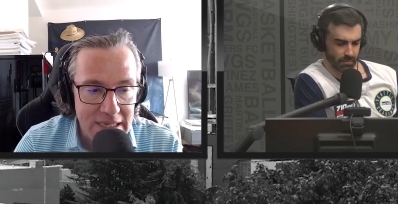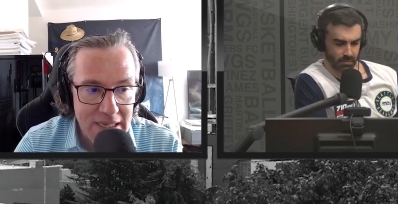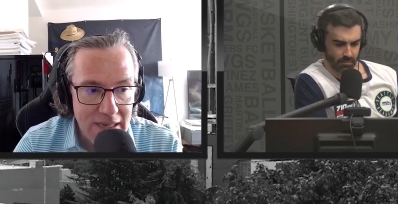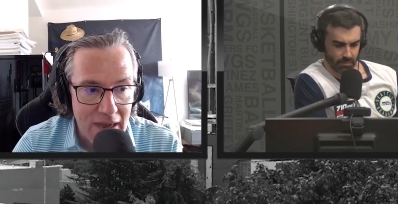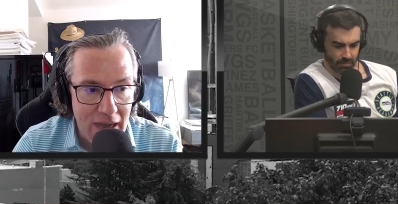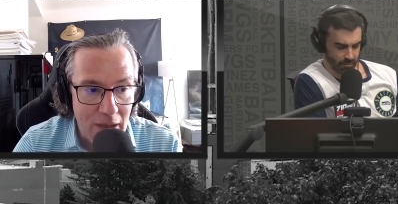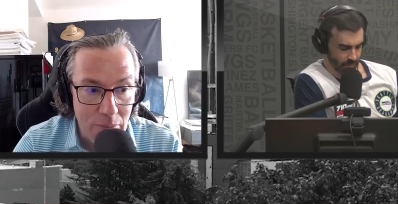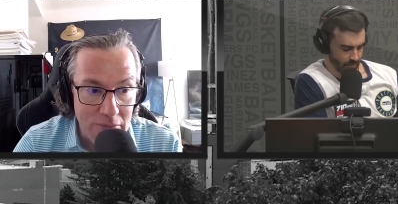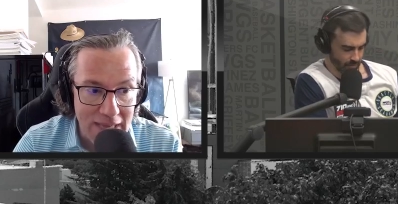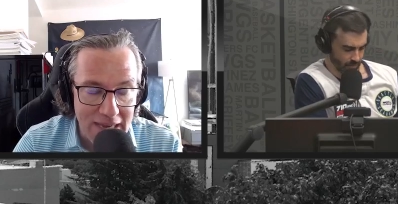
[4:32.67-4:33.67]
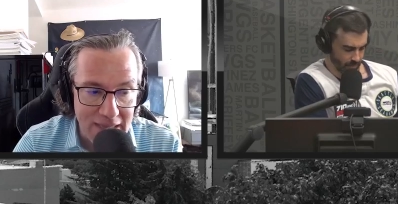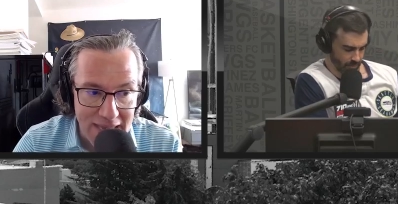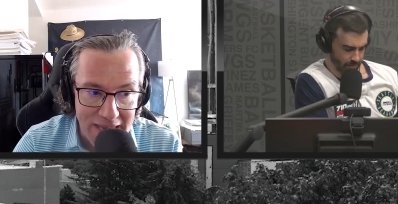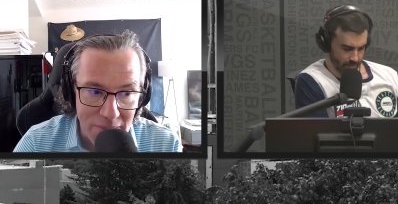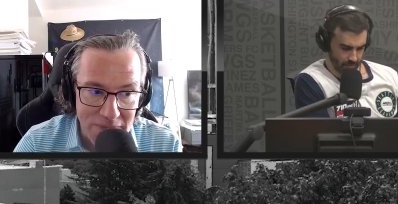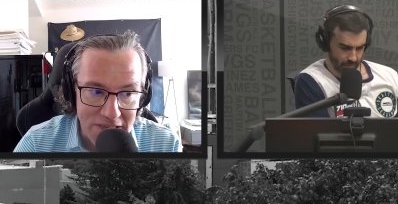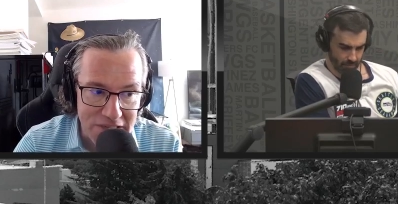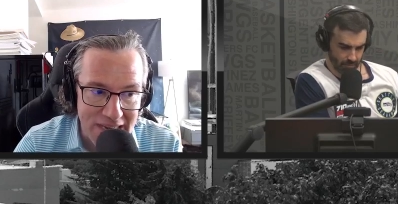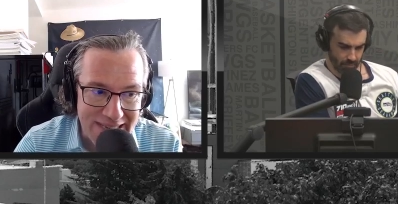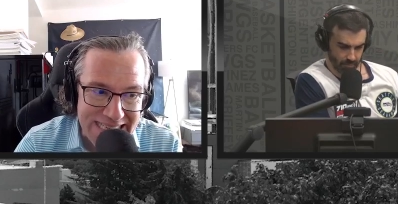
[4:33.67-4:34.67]
Speaker 1: um, like like Nkemdiche.
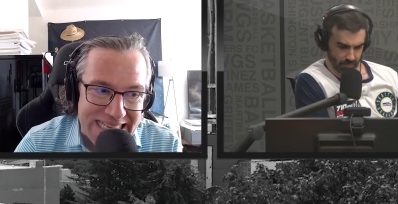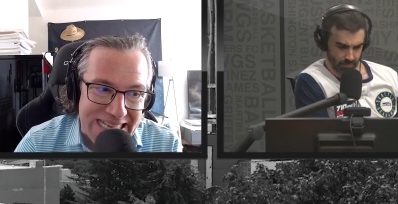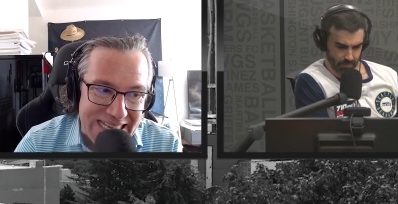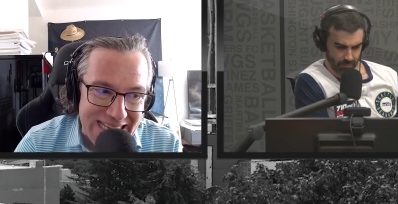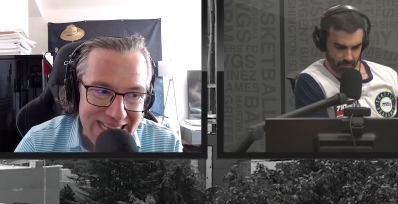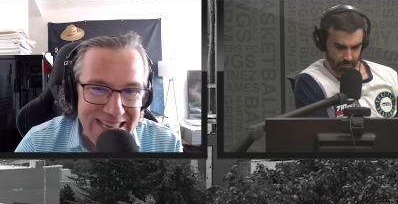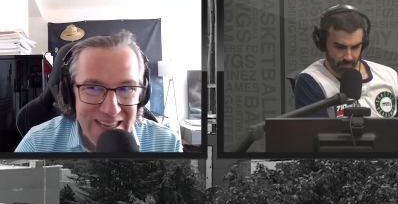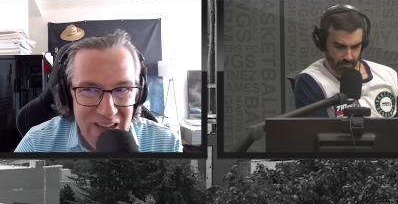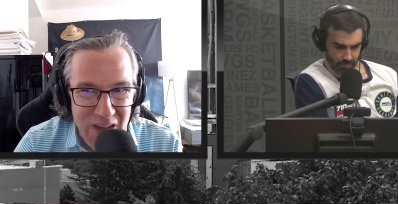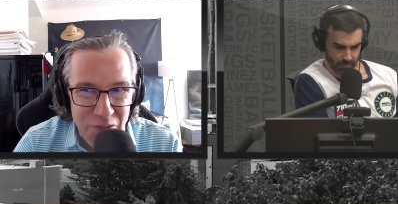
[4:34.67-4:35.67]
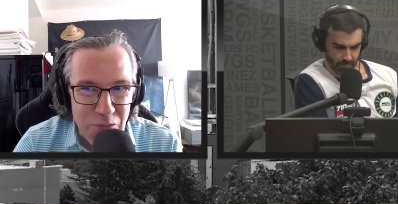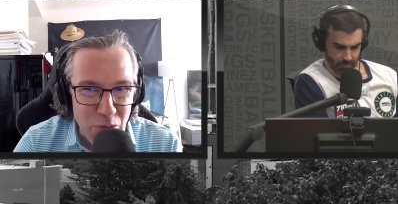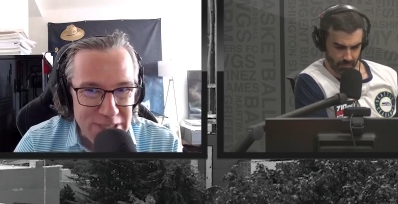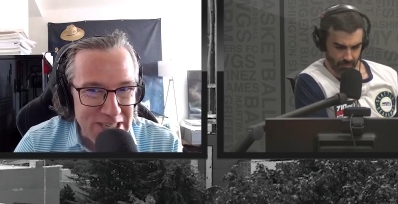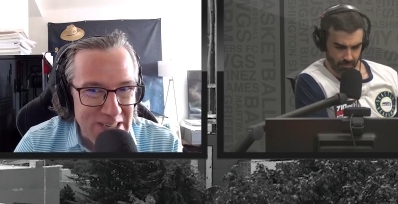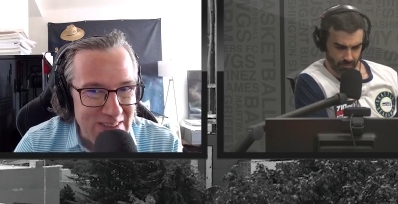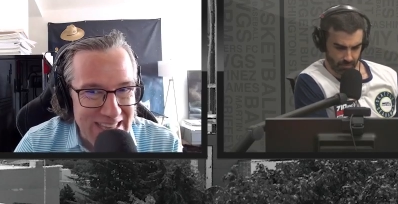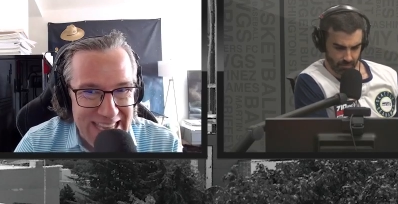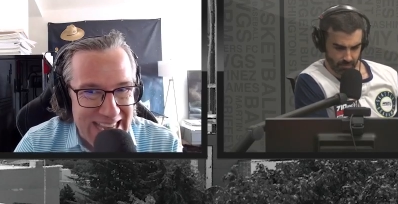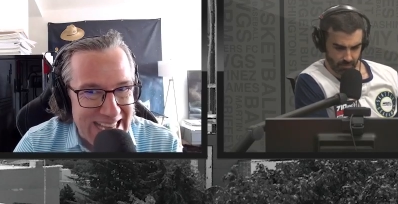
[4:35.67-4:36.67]
Unfortunately,
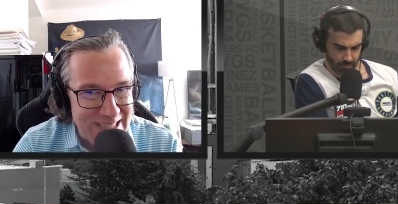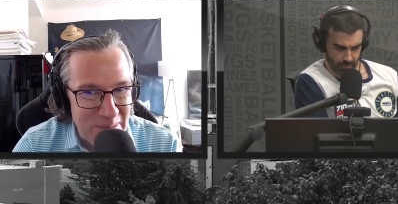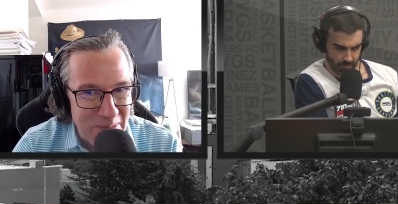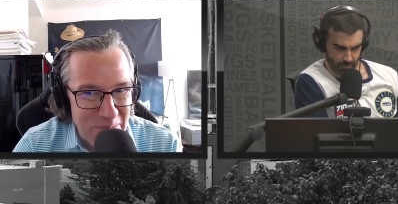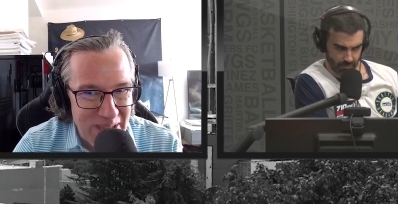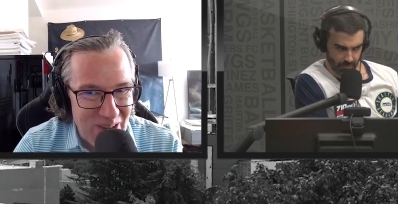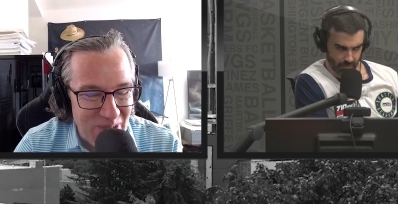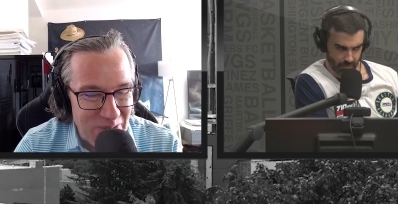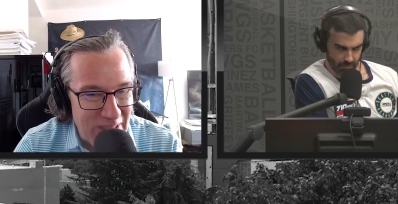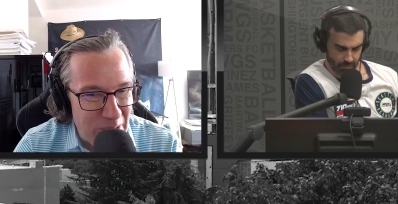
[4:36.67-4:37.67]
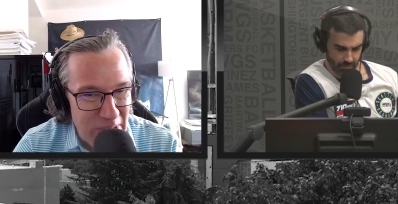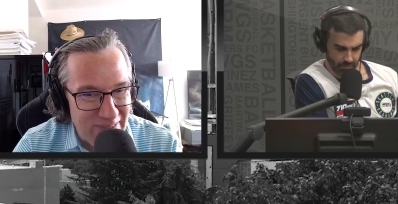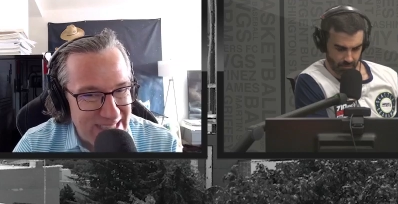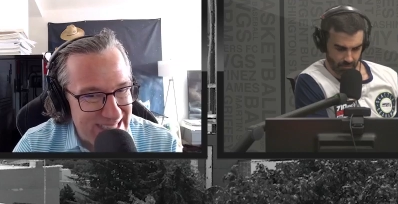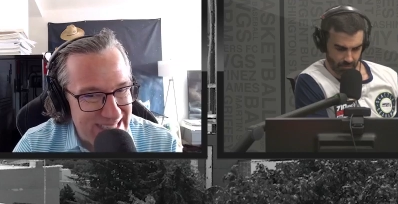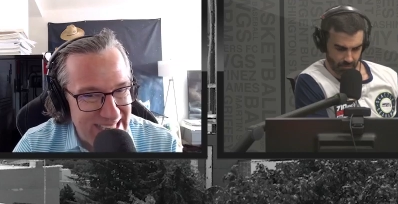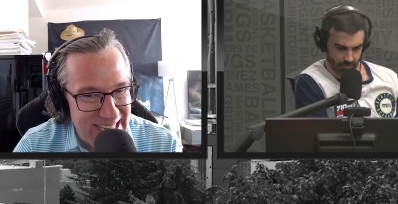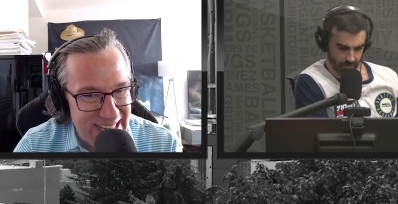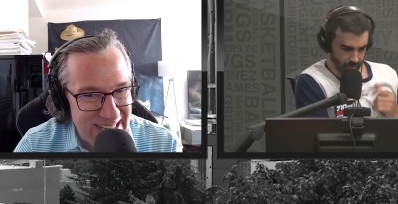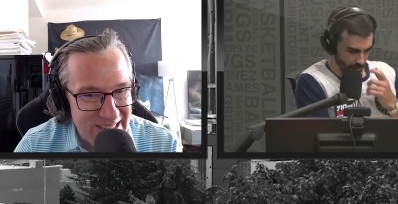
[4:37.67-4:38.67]
he hasn't been on the like we haven't seen it.
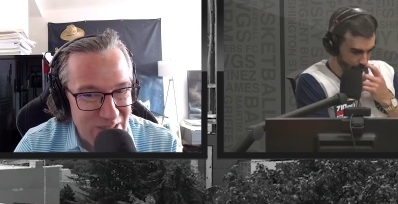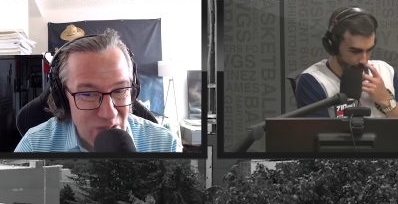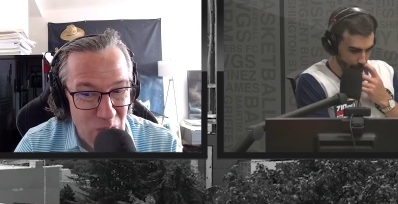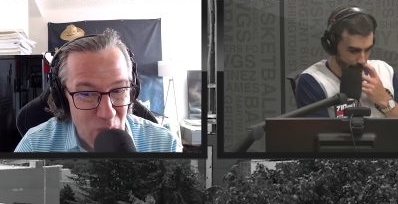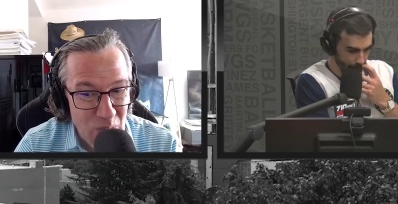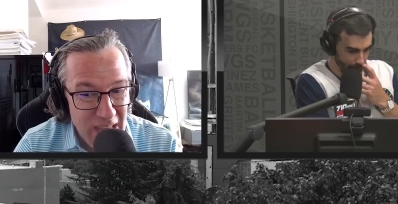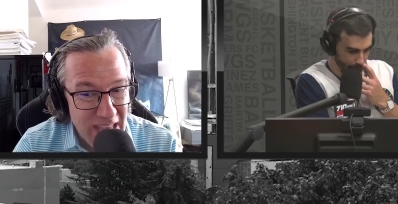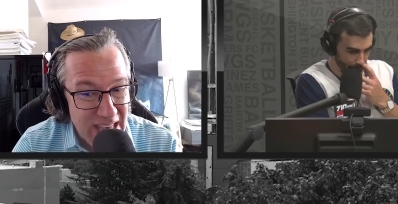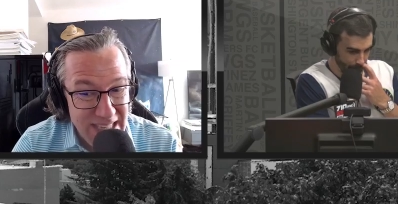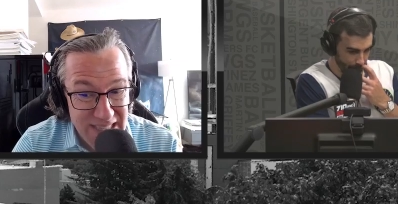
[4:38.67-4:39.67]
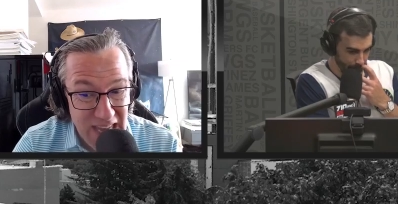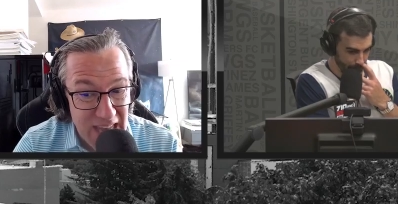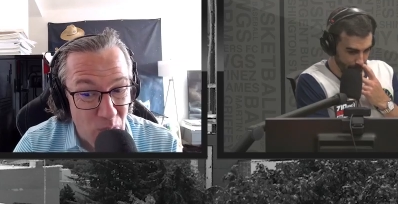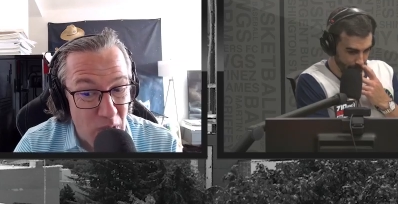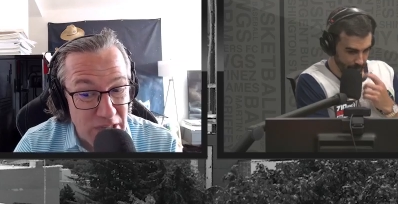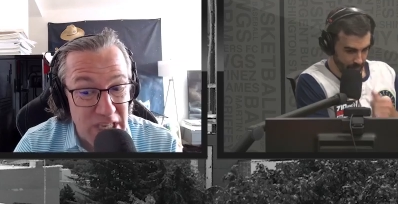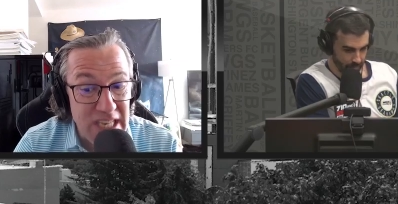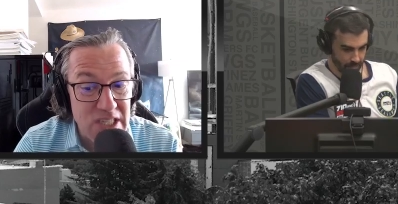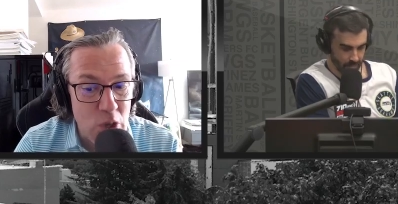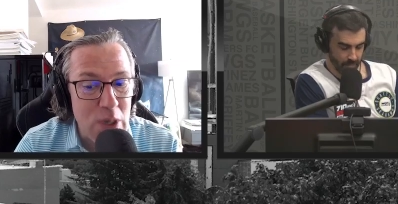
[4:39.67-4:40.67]
So he's a guy to watch. He's
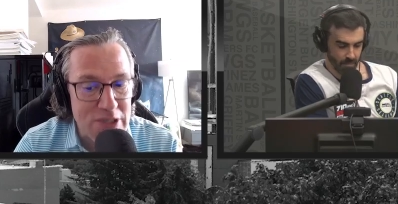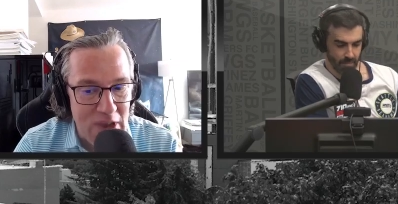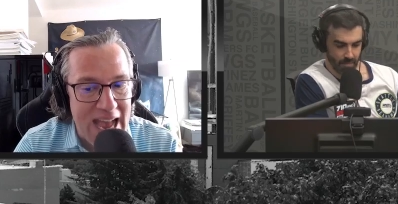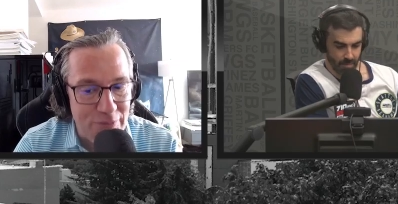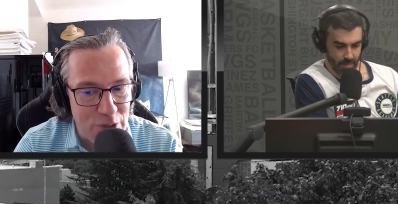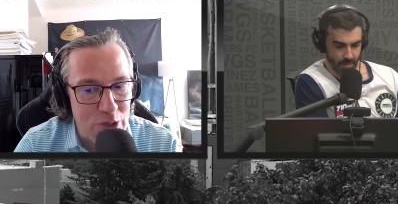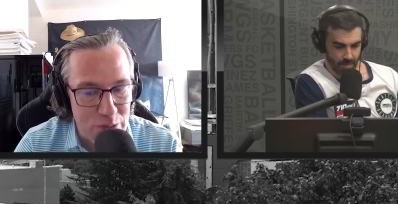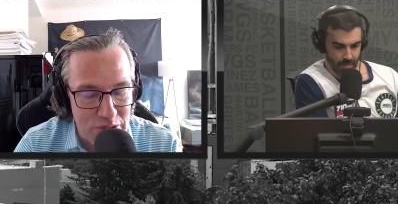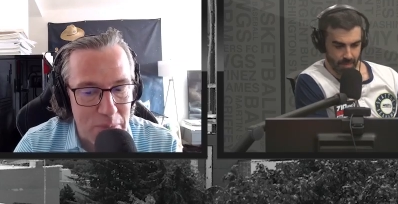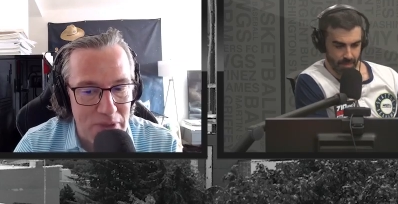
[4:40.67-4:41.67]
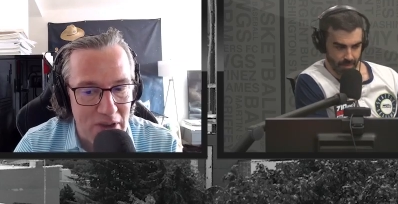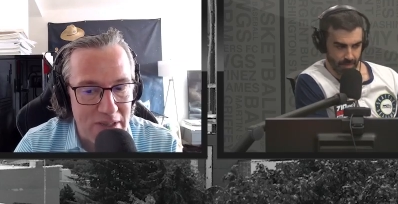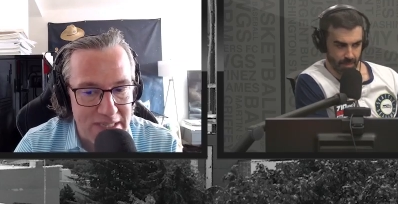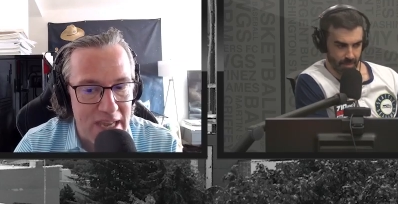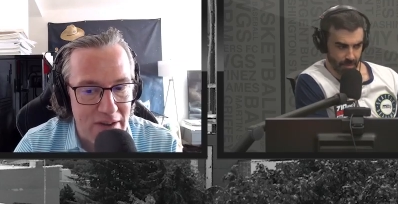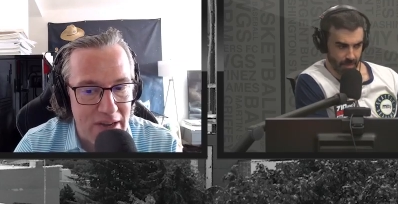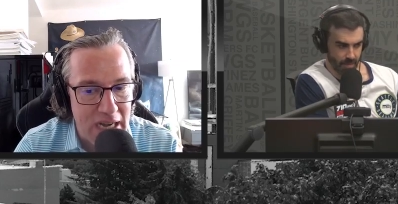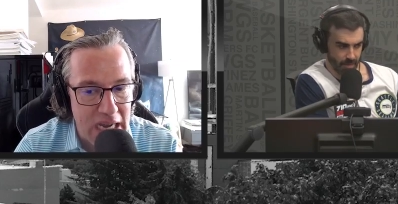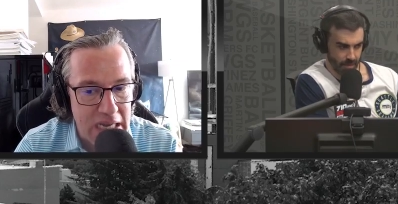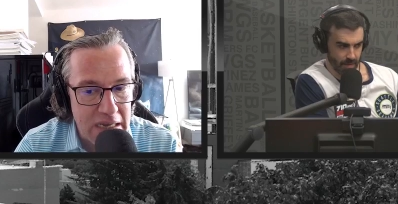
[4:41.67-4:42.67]
going to have to do something on Saturday
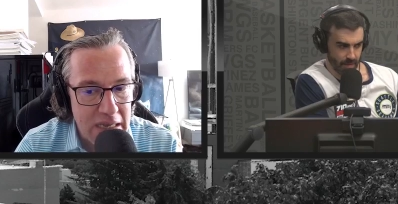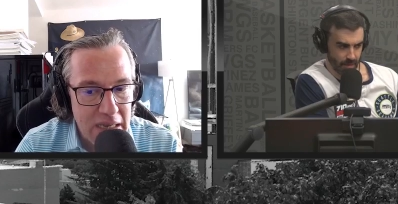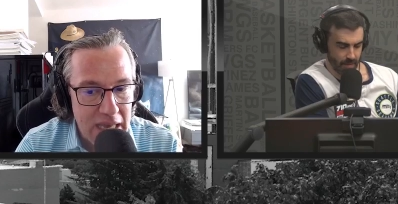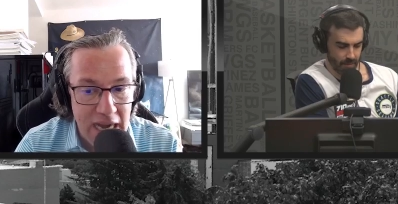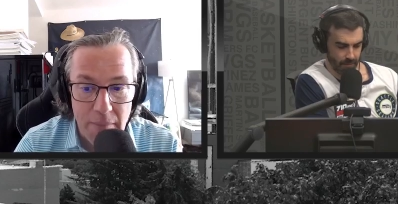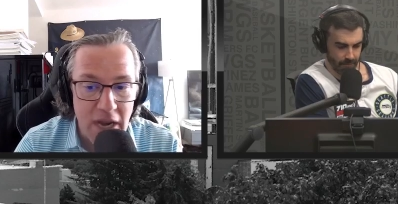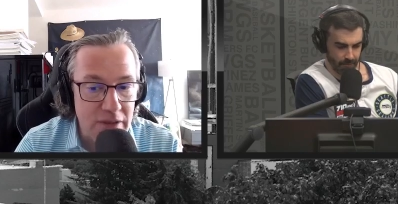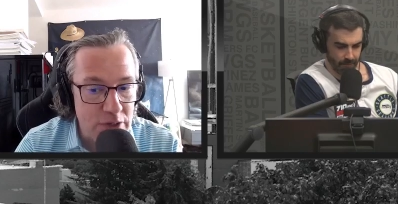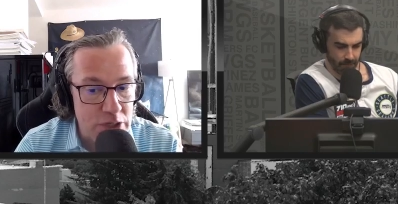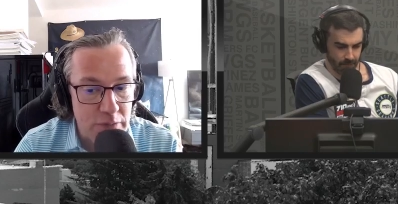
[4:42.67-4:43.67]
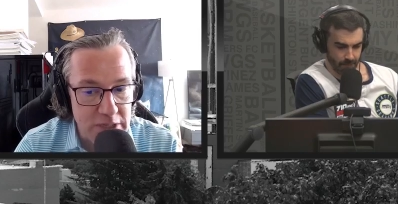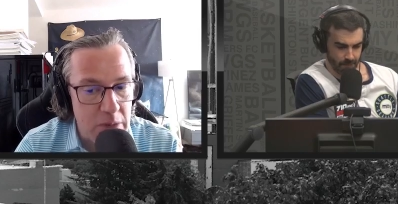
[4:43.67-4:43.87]
night. And I'm not even sure if he's going to play,